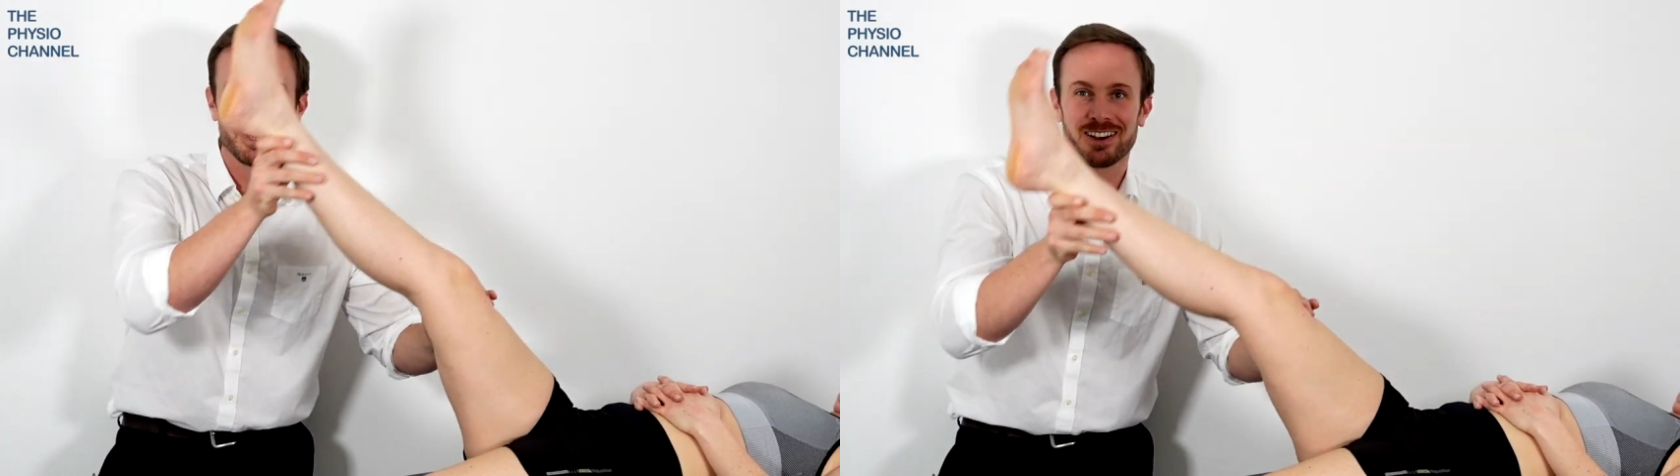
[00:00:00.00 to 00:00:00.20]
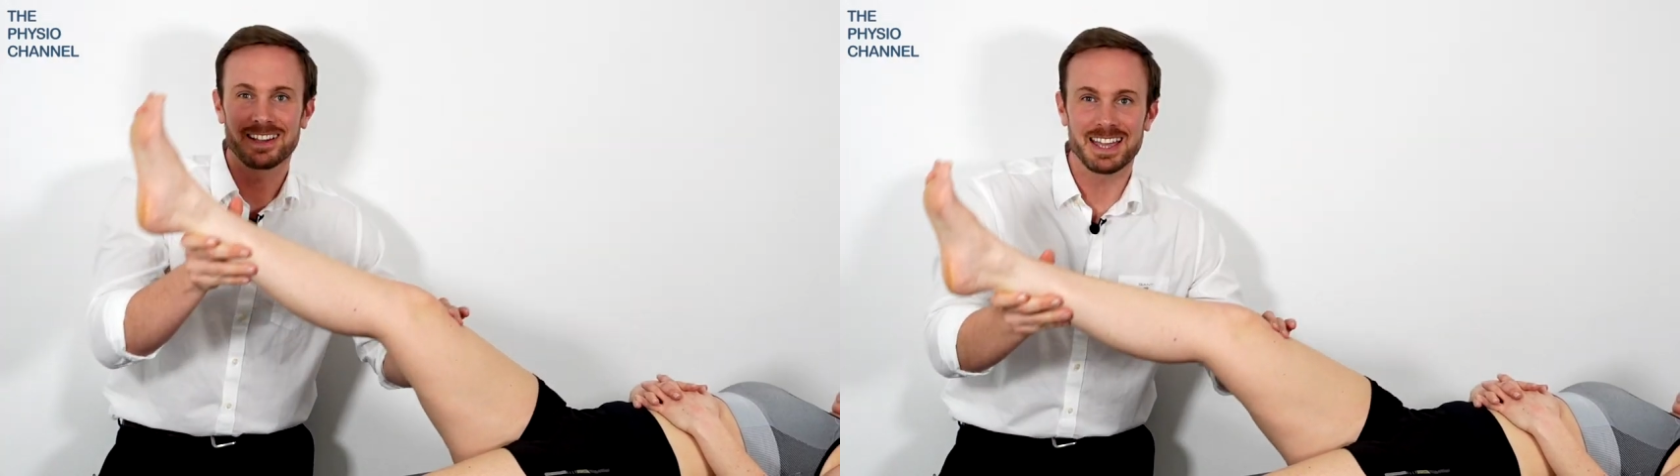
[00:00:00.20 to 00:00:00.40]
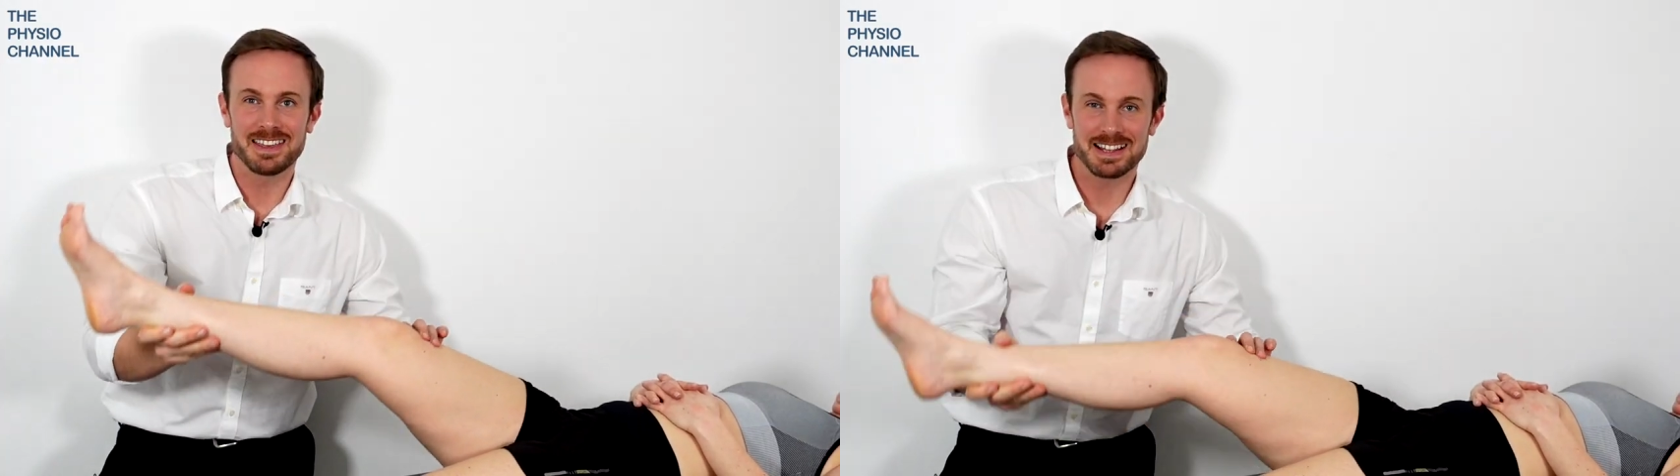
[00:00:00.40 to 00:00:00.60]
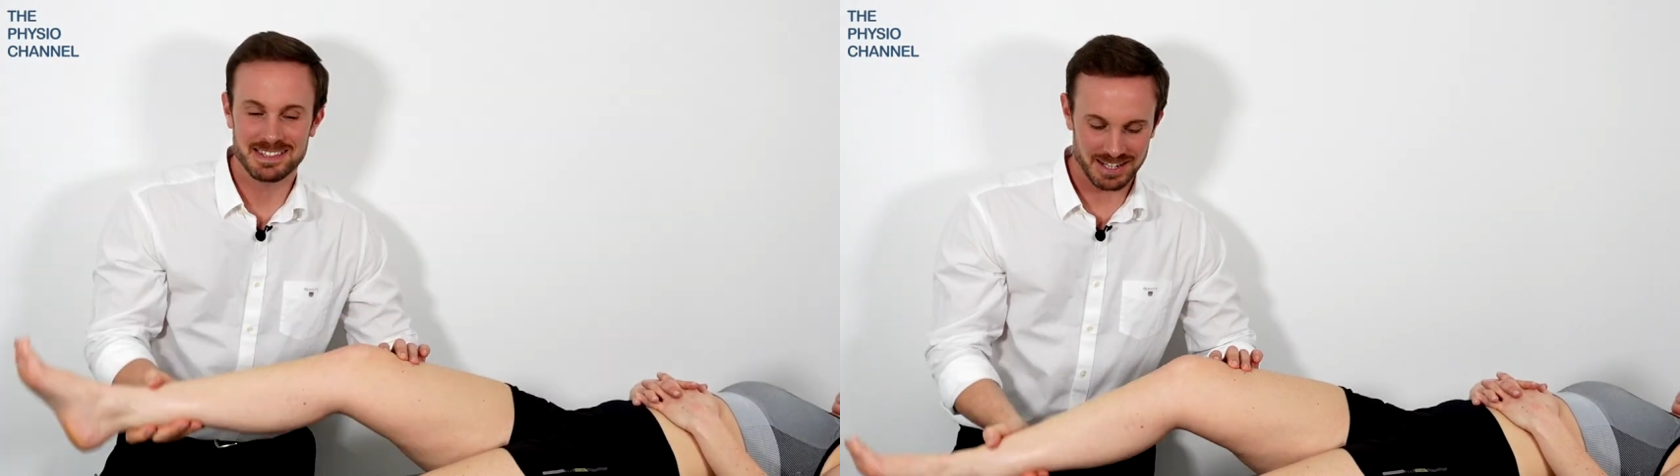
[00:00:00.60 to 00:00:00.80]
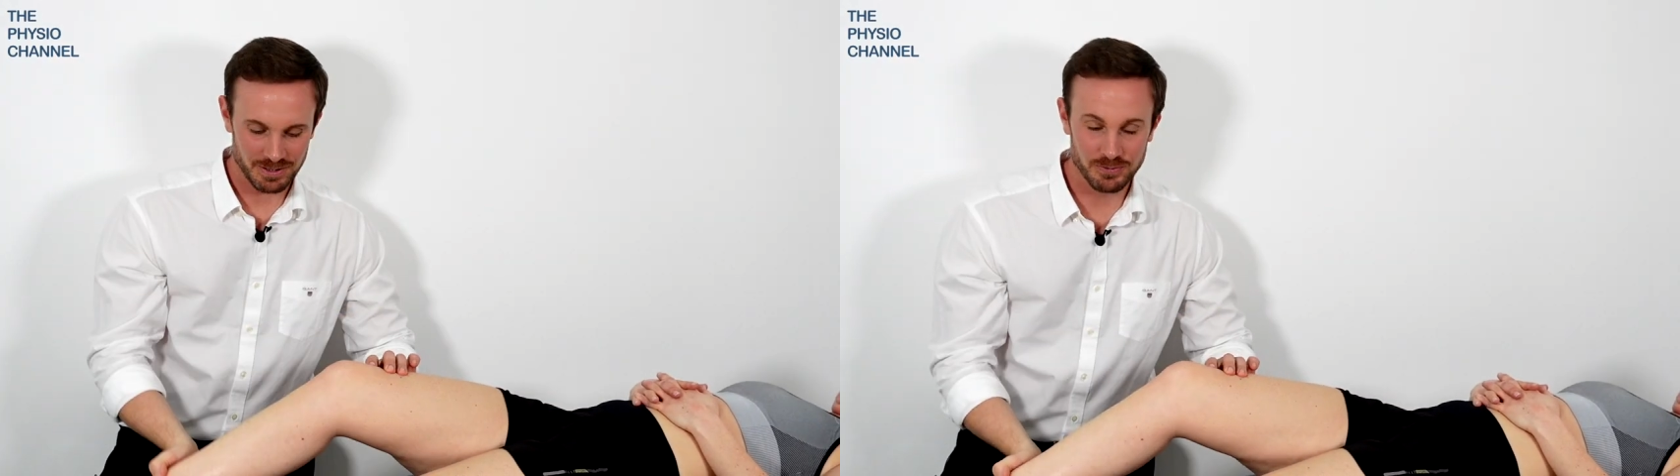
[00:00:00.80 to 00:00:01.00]
Okay,
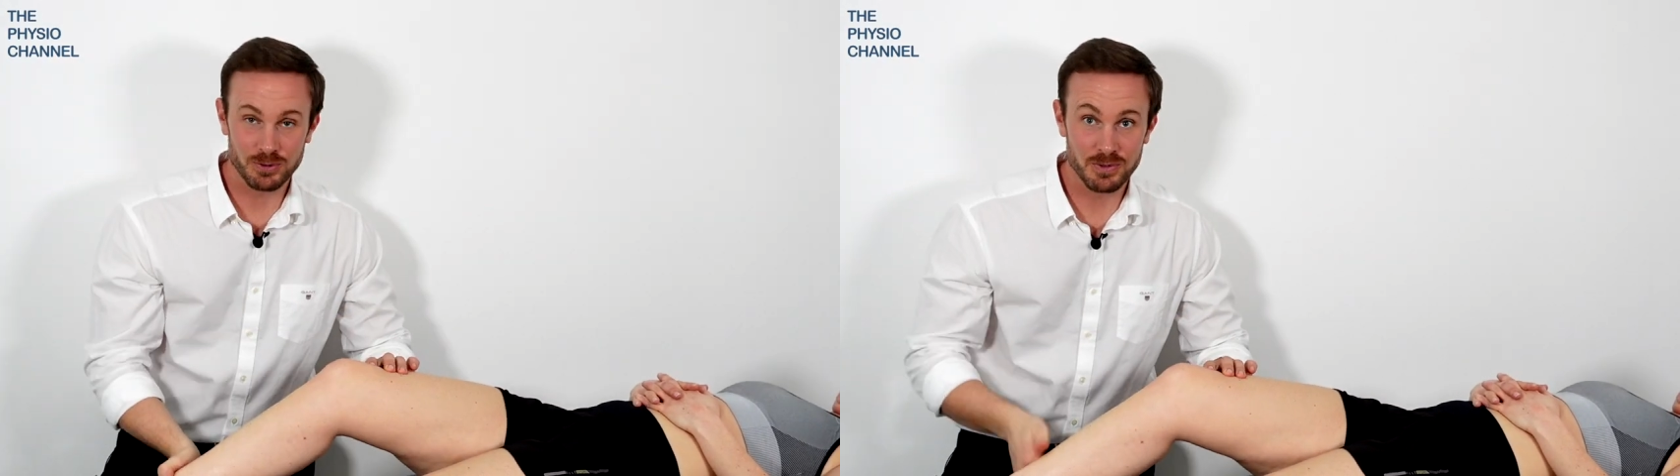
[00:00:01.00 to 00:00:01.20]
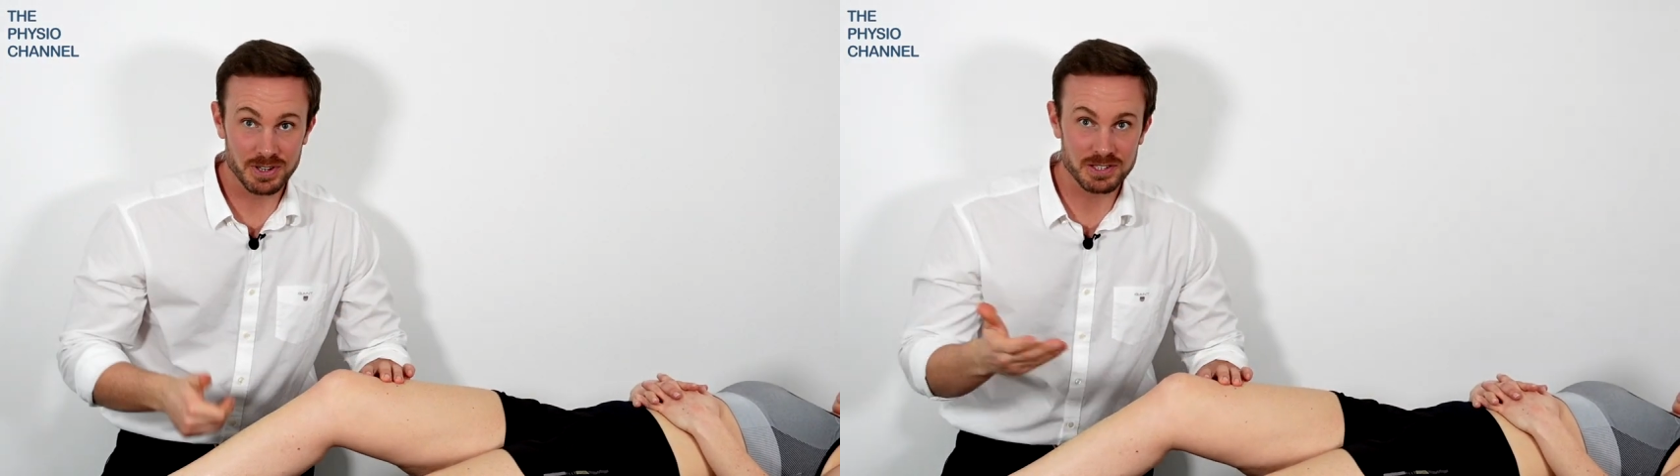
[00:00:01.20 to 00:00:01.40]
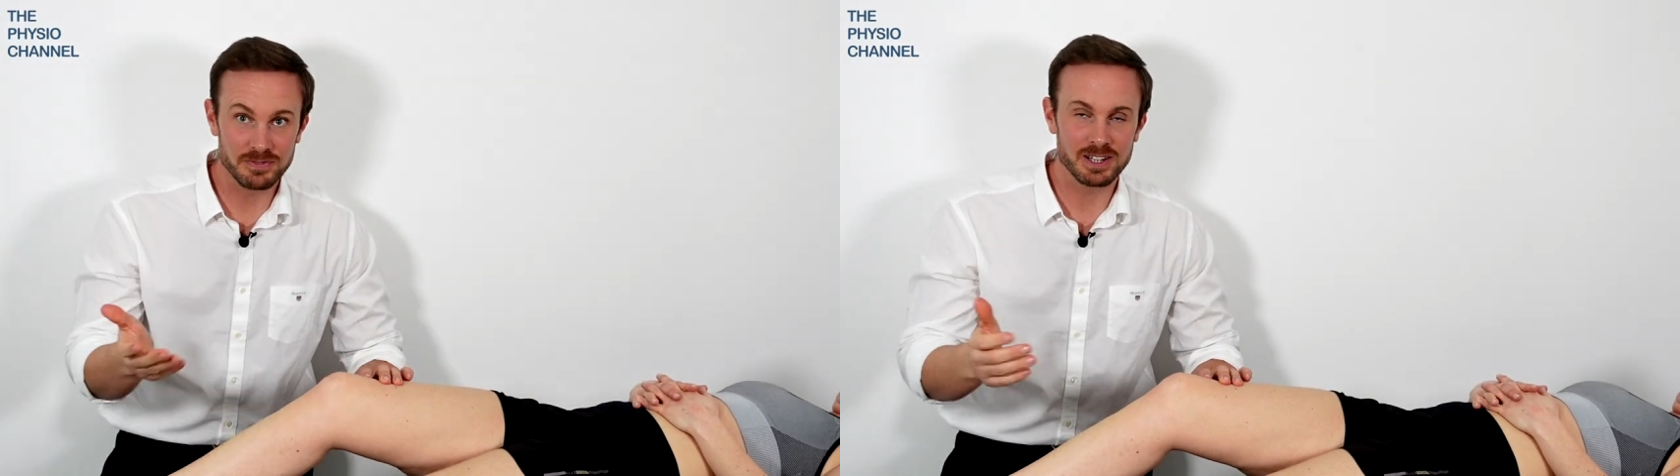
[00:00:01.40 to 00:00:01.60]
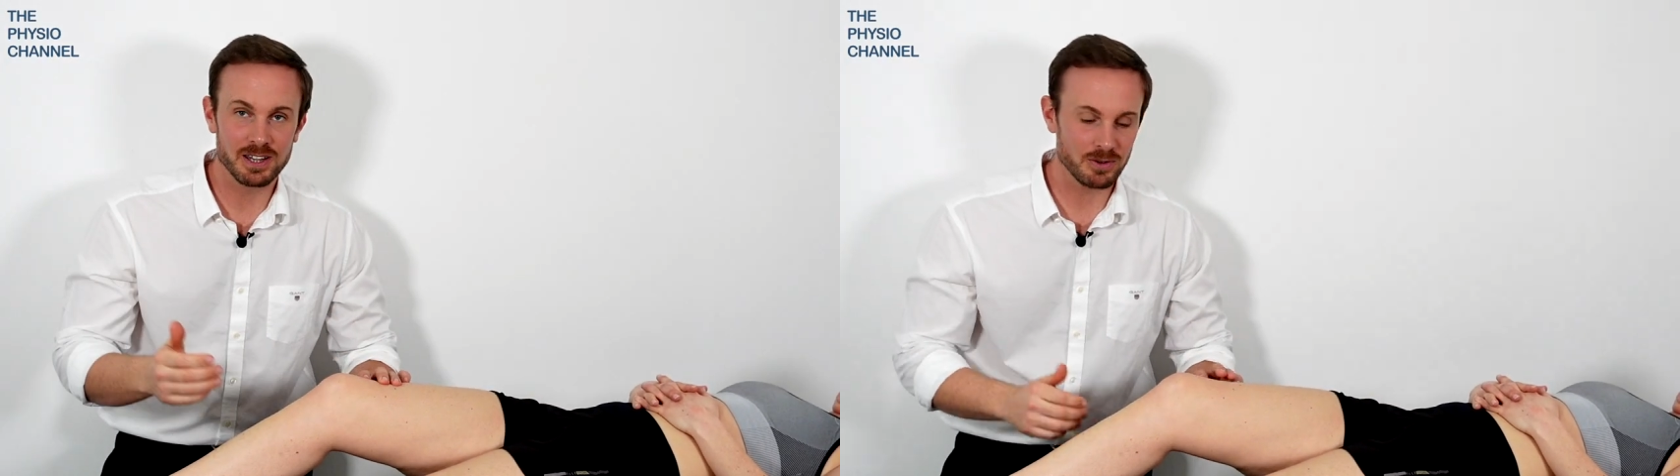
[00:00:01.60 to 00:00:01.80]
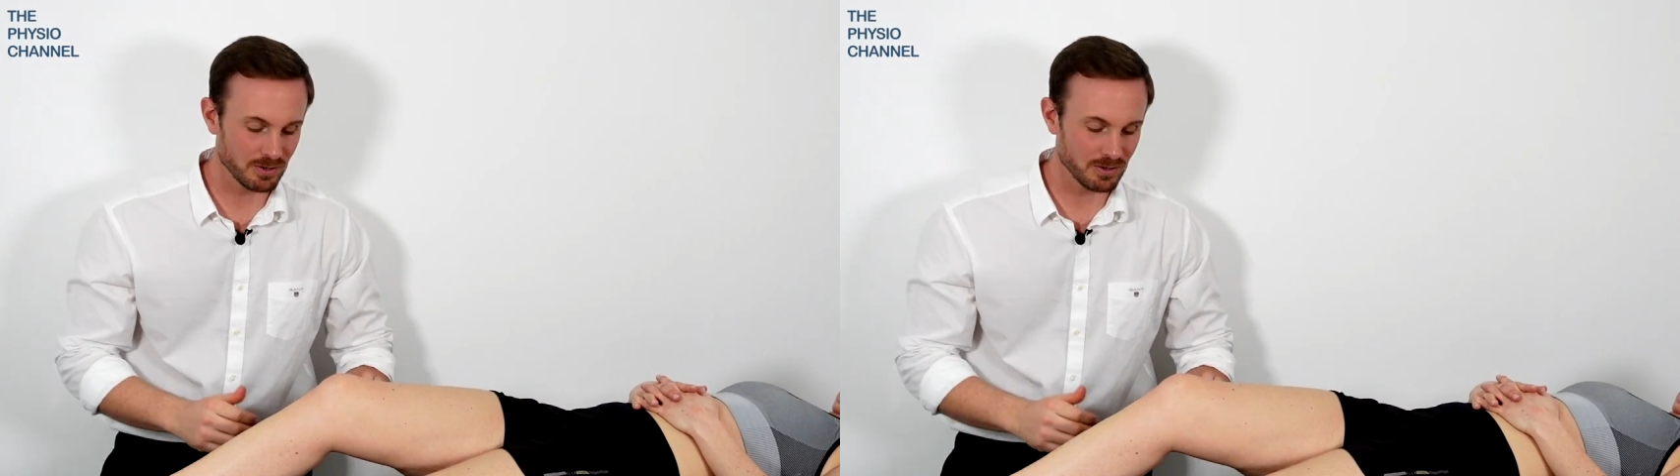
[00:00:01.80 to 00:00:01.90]
that's it for this video